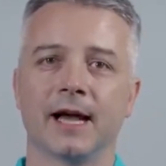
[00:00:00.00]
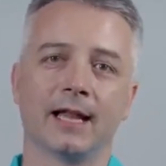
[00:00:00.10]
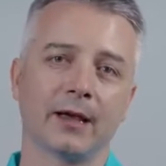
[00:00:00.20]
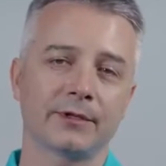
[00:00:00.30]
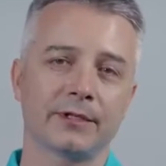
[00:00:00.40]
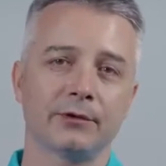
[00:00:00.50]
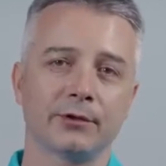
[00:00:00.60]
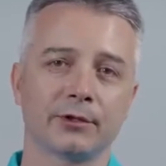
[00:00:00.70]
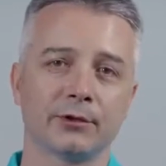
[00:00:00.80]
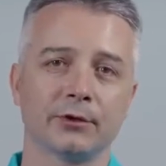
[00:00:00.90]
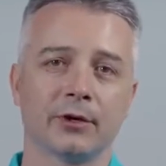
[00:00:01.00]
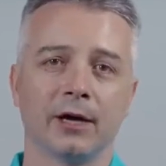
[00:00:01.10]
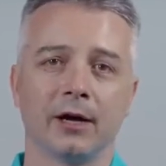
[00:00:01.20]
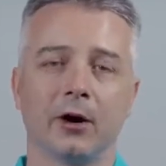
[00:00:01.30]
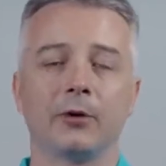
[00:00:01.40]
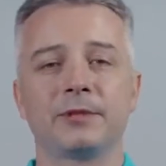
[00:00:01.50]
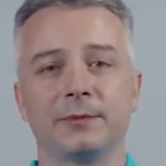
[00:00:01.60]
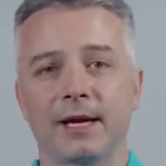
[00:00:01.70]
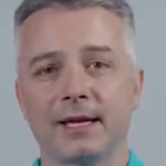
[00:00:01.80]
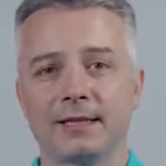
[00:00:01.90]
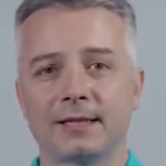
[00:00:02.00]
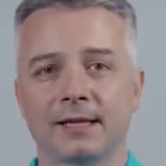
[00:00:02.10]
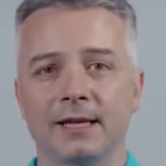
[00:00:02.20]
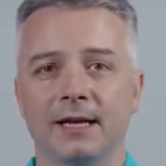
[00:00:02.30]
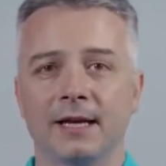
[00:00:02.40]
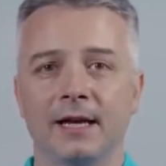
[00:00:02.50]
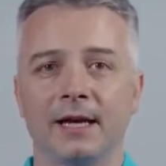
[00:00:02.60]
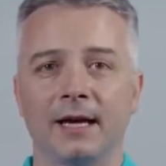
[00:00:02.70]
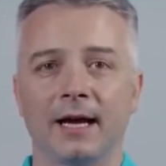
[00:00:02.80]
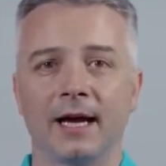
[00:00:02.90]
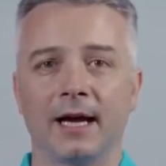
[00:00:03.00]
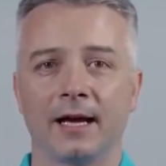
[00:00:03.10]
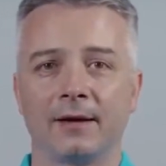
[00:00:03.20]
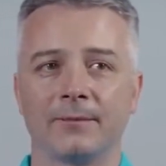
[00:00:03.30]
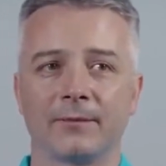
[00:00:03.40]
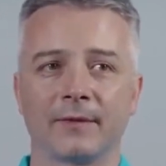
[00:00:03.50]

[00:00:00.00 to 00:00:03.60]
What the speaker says: allows you to optimize a